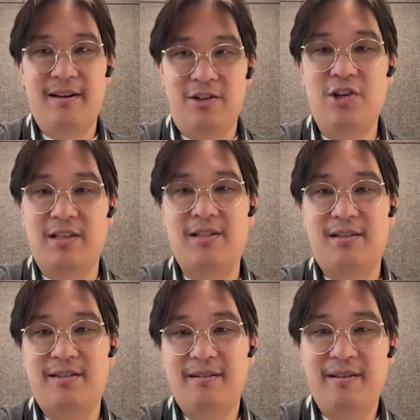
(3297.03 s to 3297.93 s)

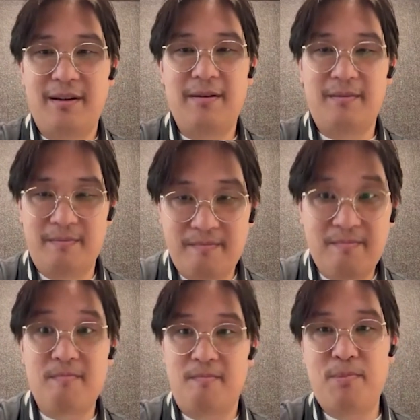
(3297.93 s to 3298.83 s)
Just
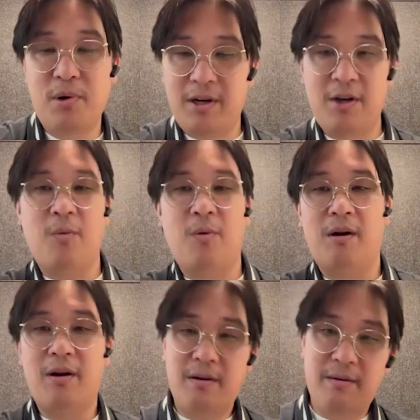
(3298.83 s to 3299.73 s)
put in your
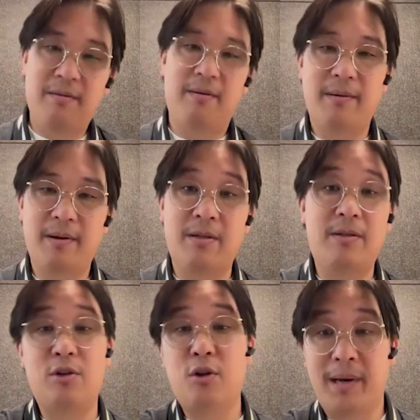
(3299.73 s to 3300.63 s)
work,
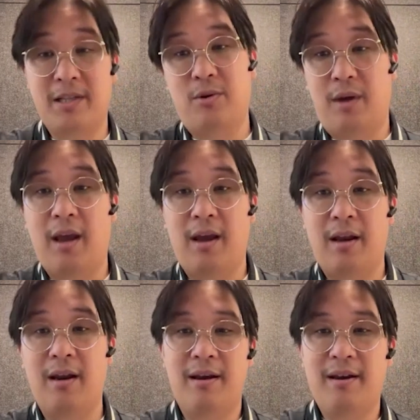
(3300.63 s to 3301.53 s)
do the best you
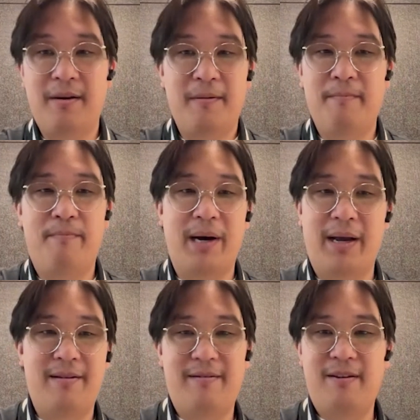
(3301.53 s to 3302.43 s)
can,
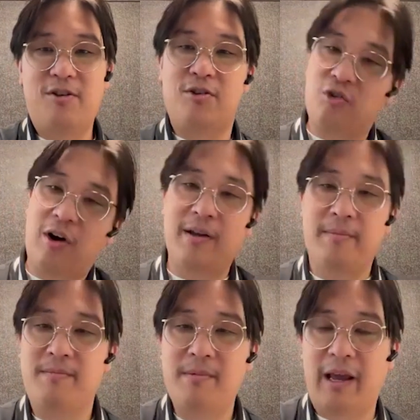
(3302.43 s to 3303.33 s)
but trying
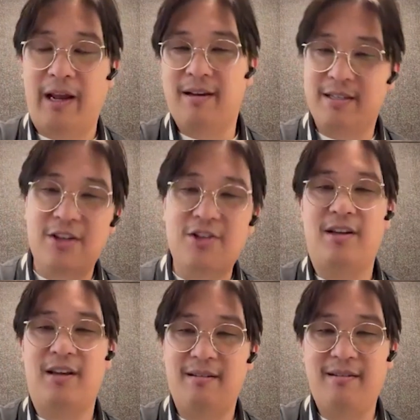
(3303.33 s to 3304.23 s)
to like
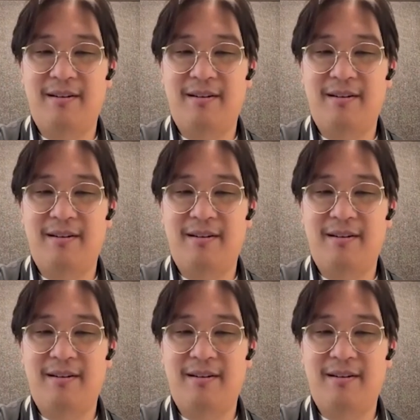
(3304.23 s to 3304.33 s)
essentially